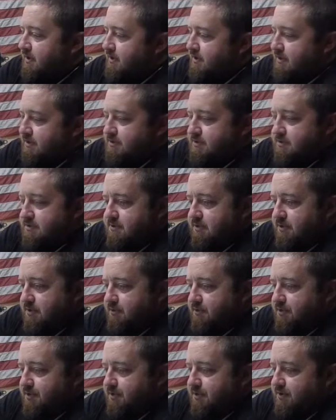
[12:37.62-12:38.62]
Let's see,
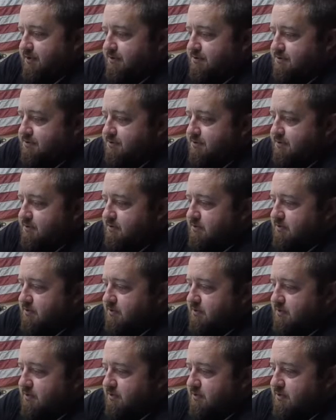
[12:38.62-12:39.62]
what else?
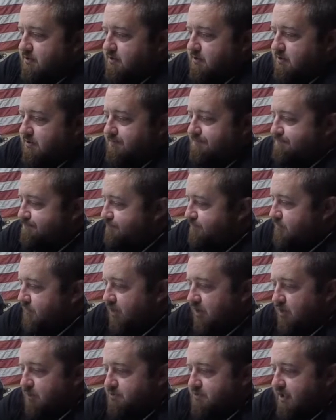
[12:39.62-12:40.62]

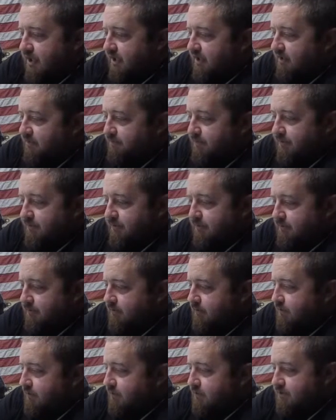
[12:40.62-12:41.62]
You know, tape
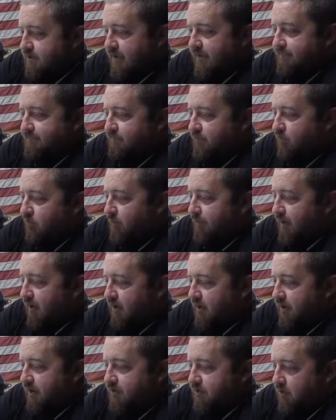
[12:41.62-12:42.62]
for
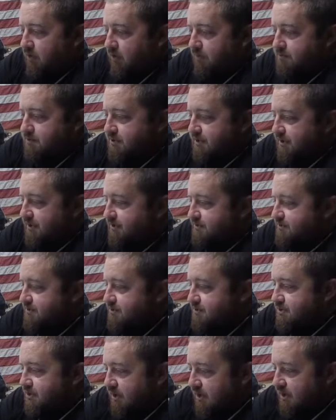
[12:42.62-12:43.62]
repairing tarps, tents,
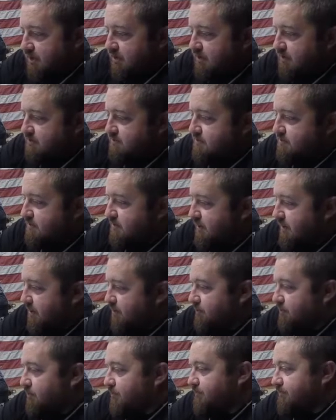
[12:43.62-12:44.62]
and jackets, the
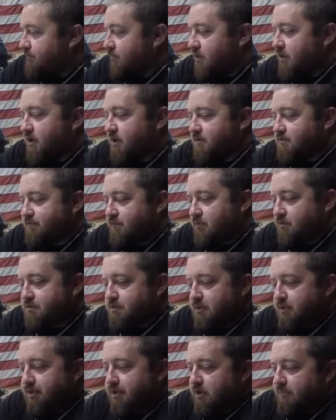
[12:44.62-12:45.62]
needle and floss for
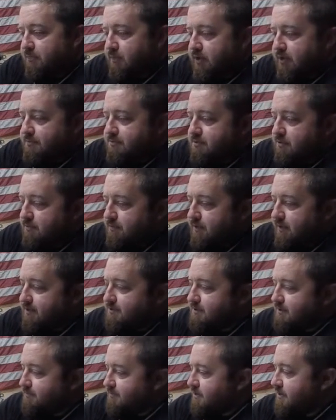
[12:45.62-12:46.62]
sewing up rips or
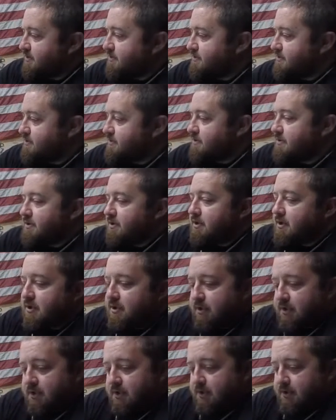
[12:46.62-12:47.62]
replacing
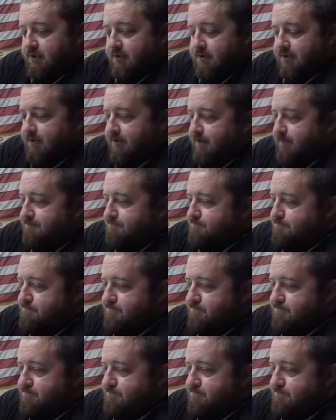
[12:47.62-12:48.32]
buttons.